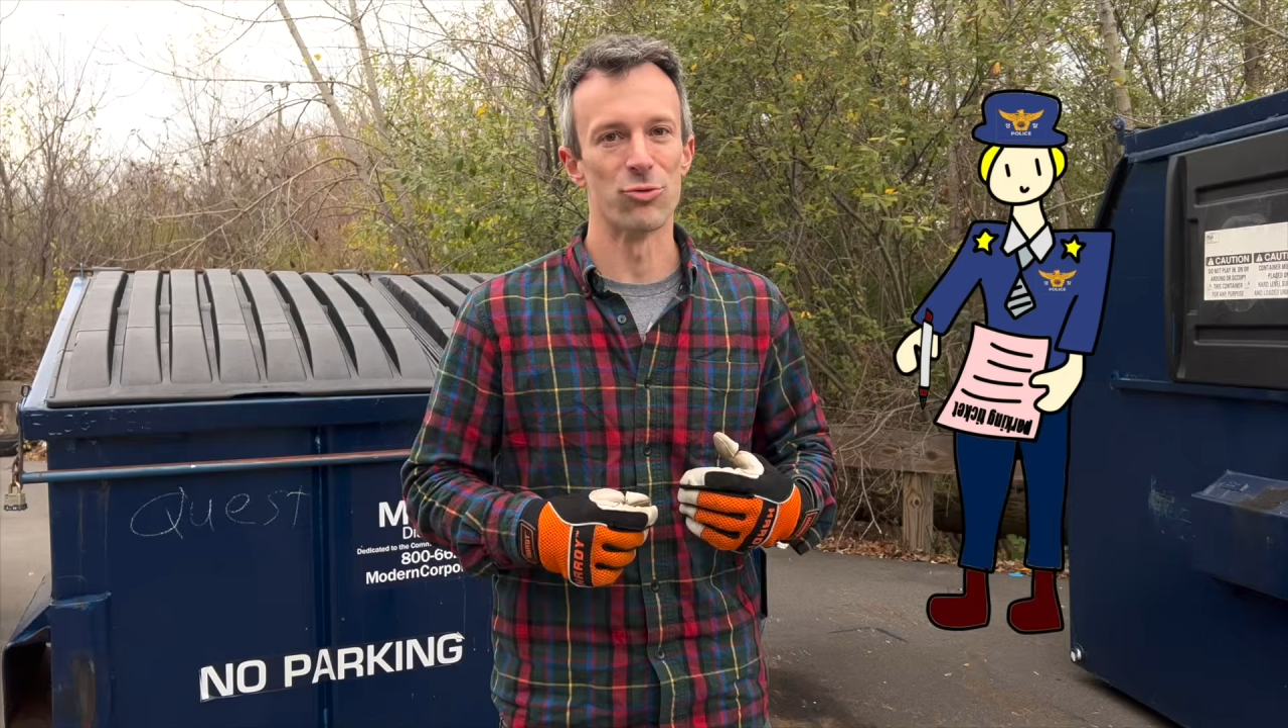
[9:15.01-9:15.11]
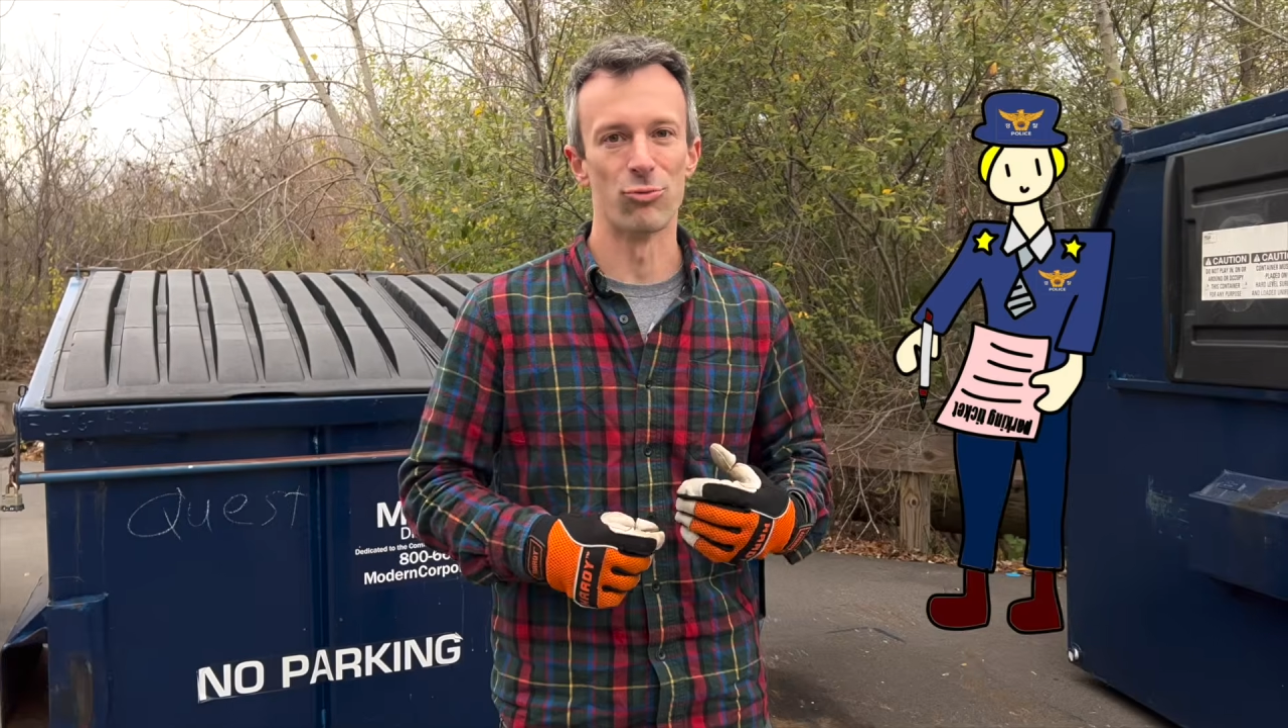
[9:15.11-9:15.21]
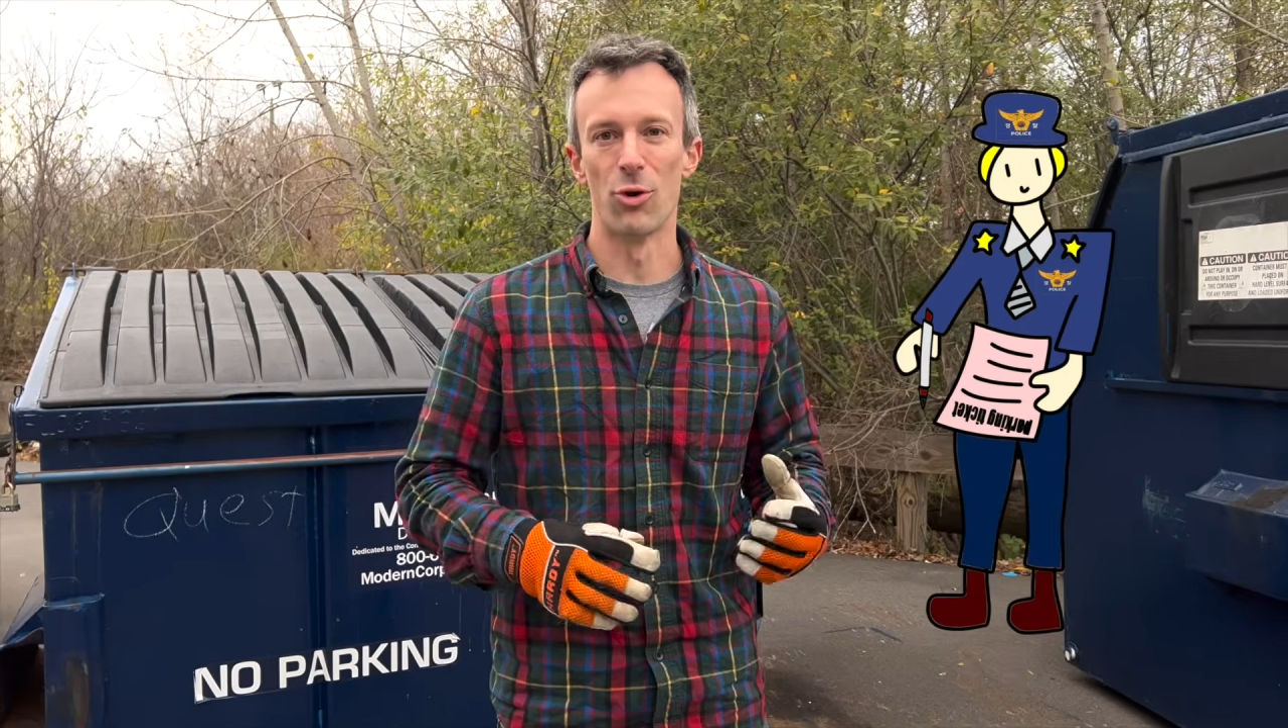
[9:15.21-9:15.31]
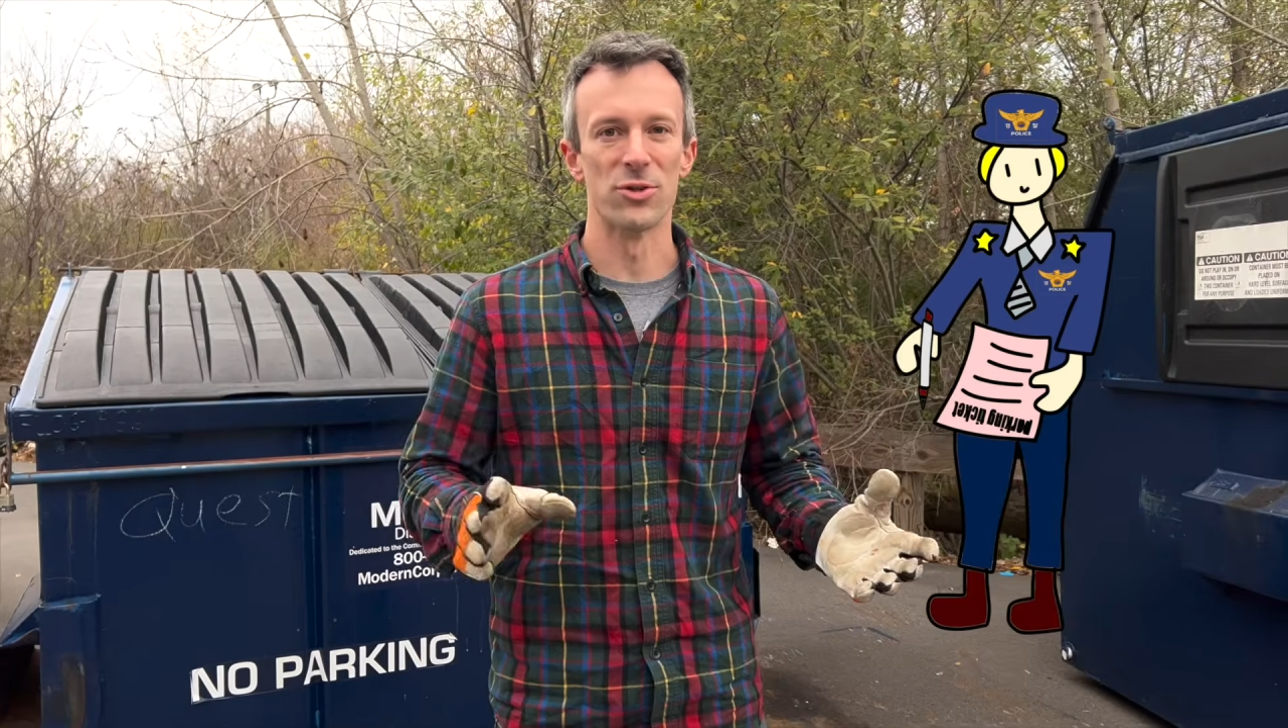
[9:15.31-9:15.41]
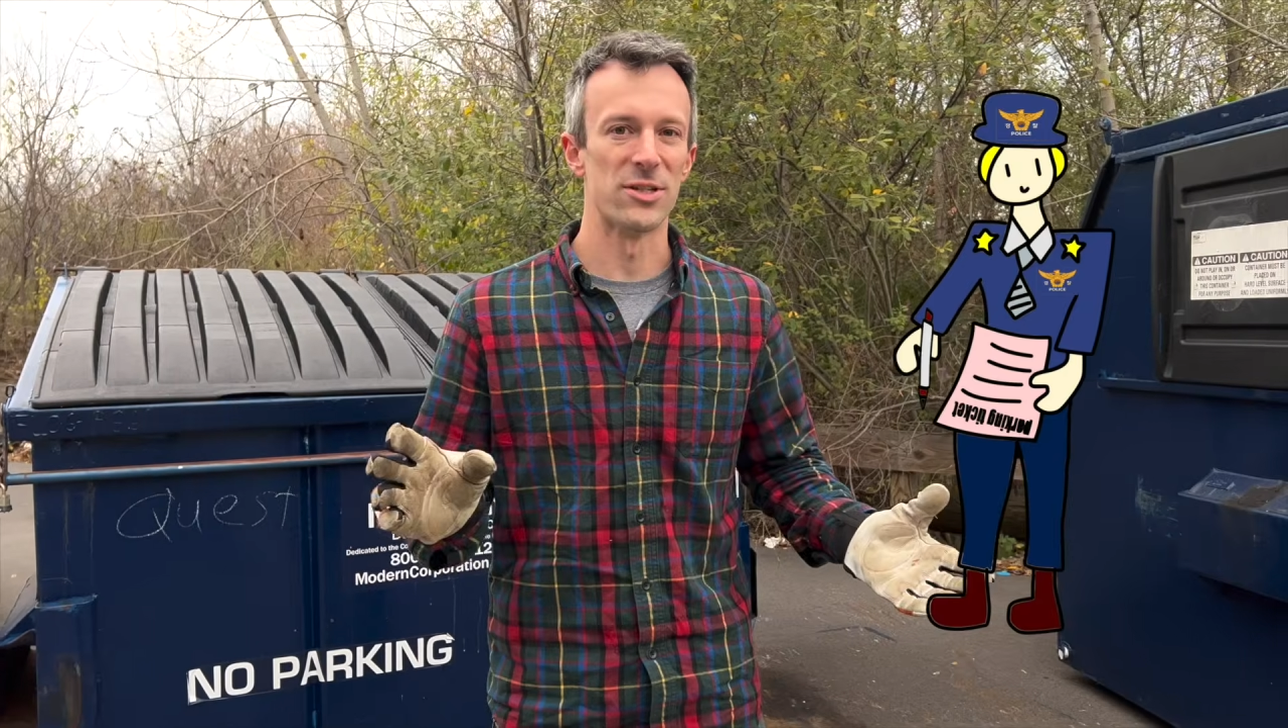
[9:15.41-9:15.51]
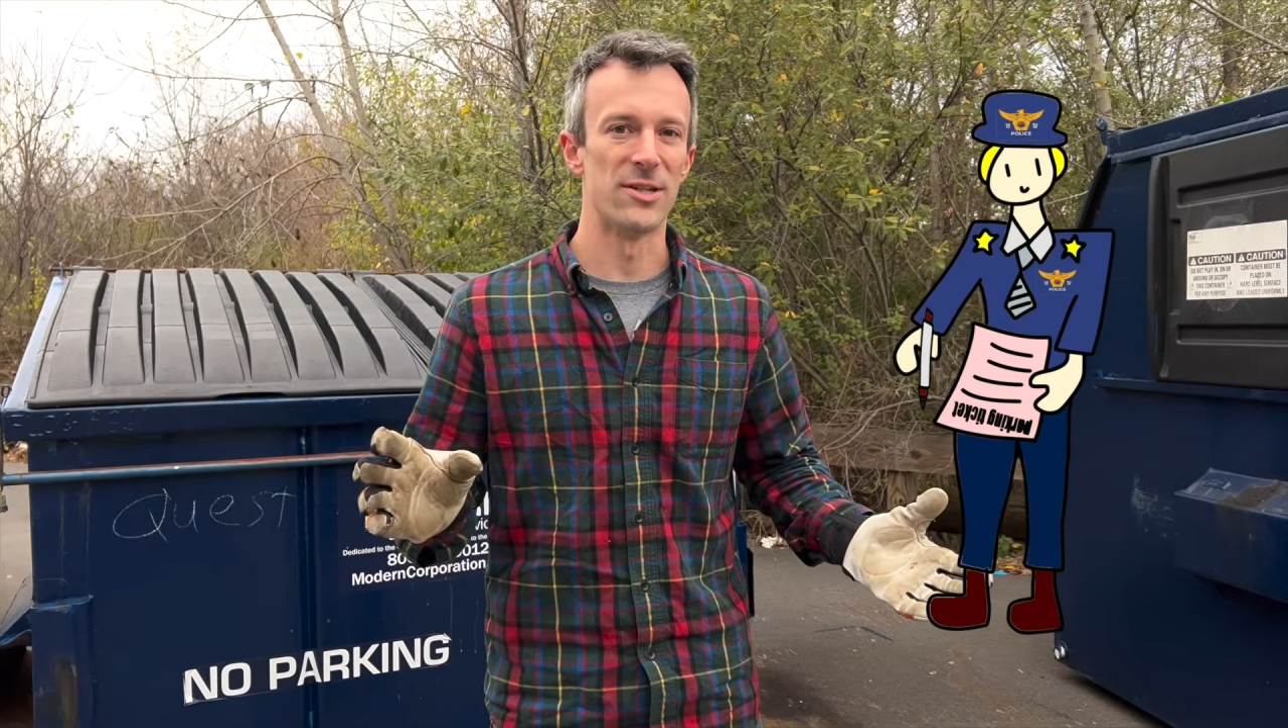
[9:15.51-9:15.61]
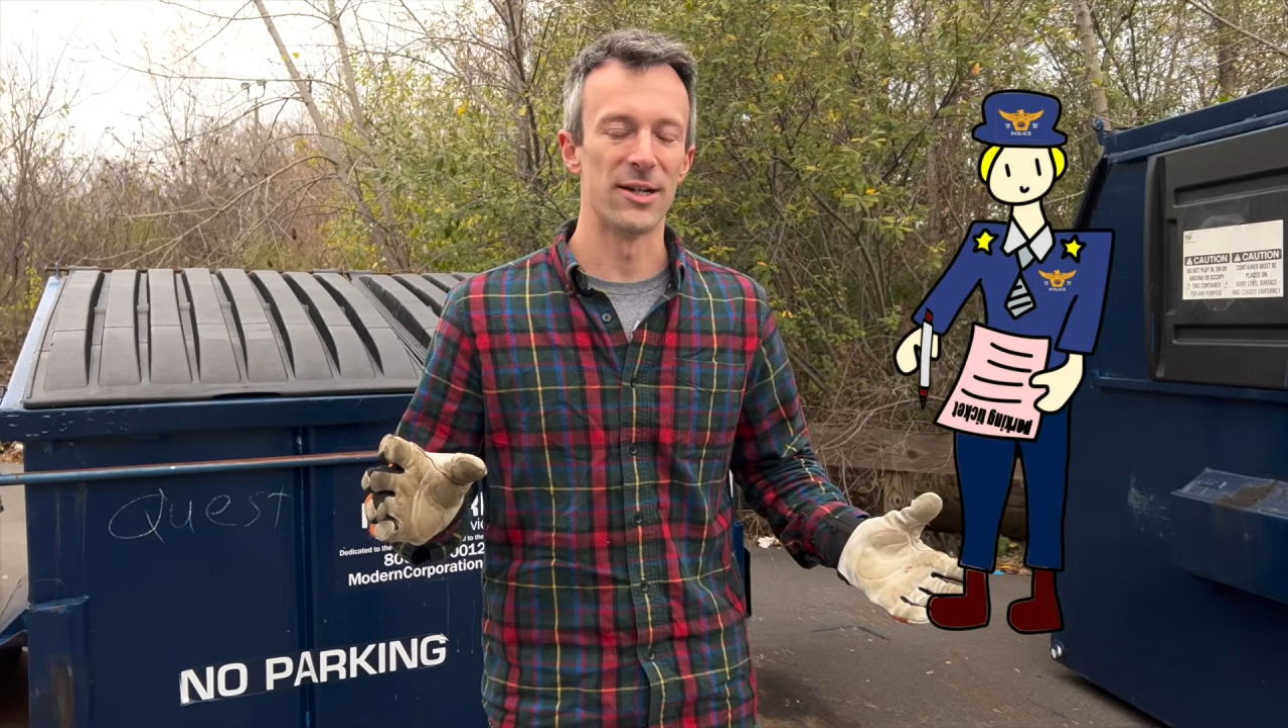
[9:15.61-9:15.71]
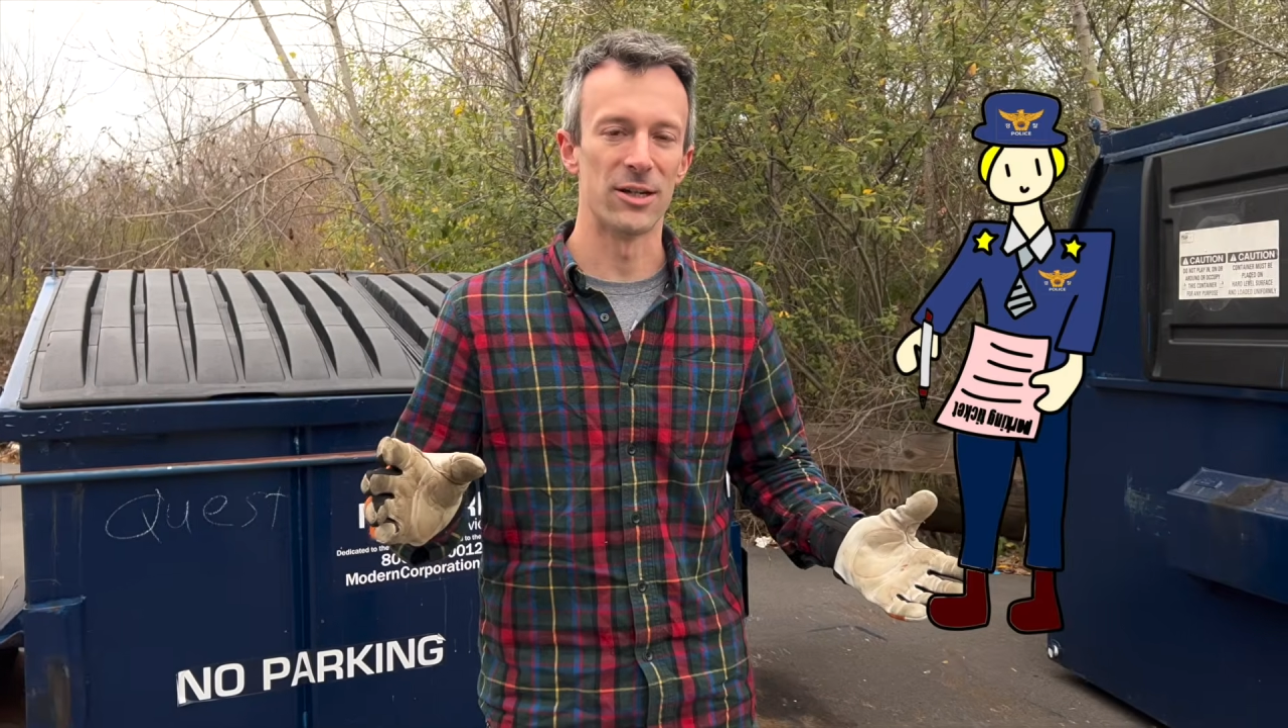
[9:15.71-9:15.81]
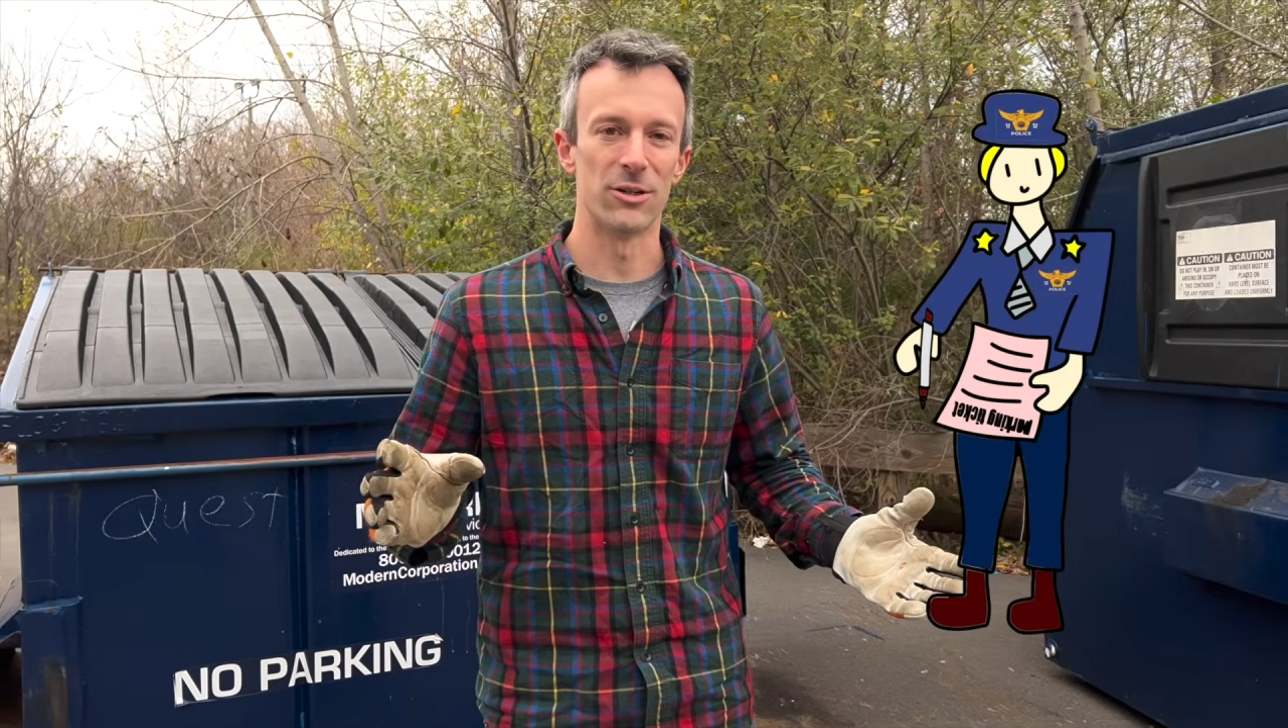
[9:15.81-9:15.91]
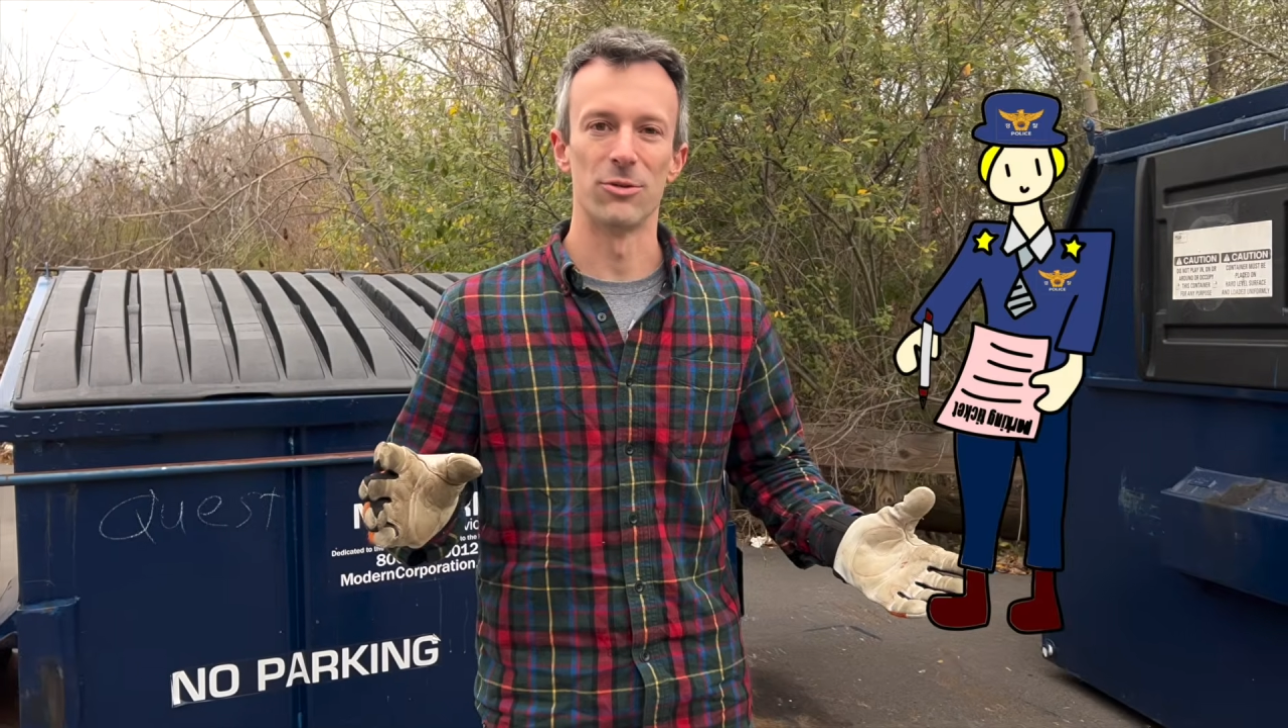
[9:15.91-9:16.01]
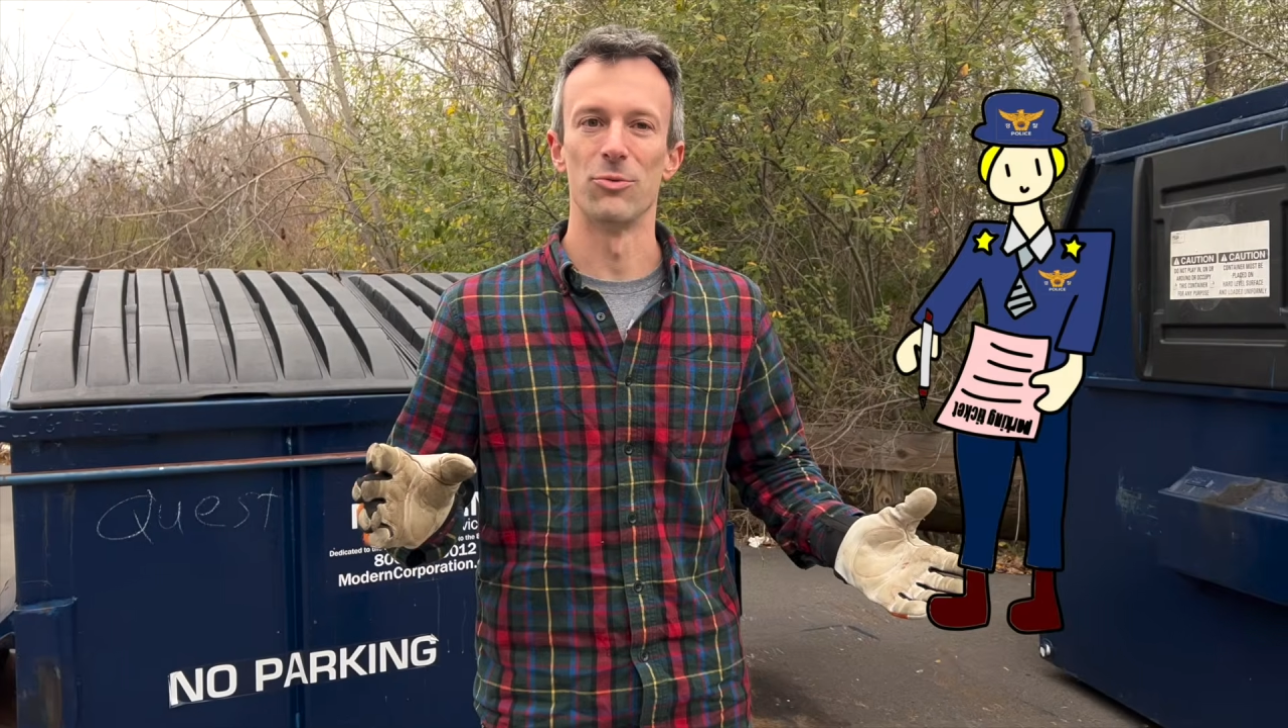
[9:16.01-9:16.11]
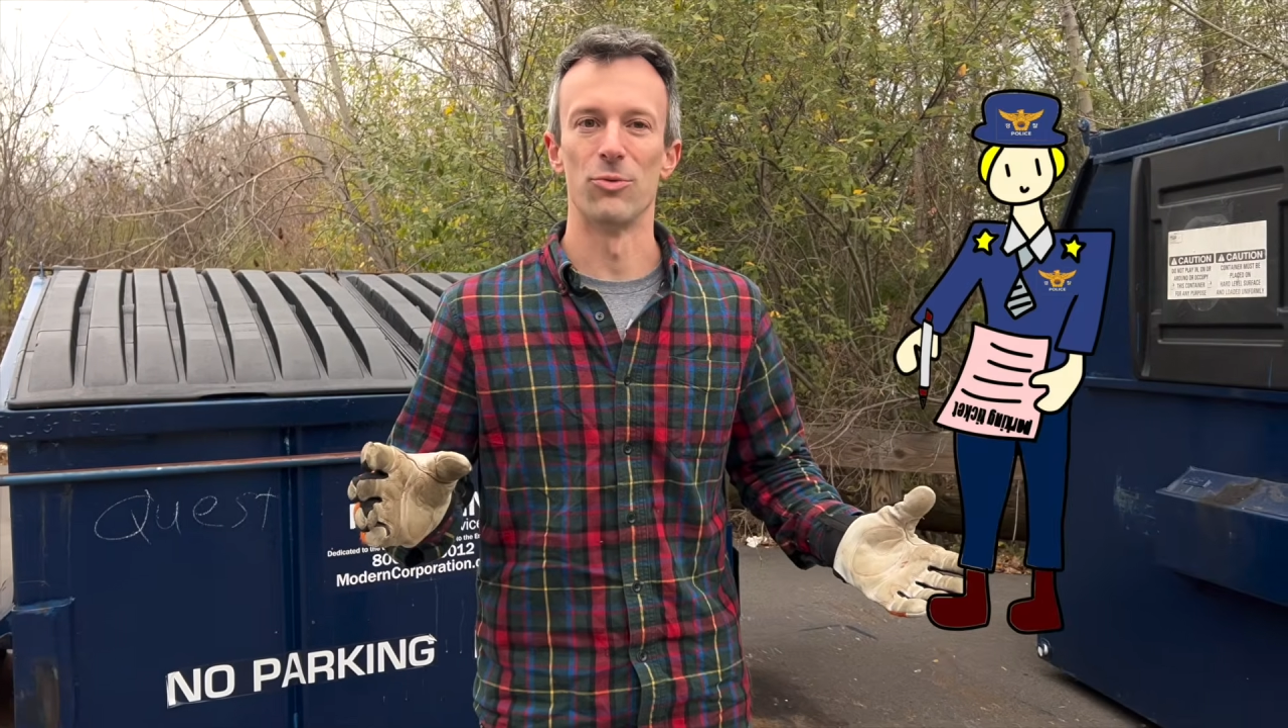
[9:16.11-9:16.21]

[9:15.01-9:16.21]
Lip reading: wrote us a ticket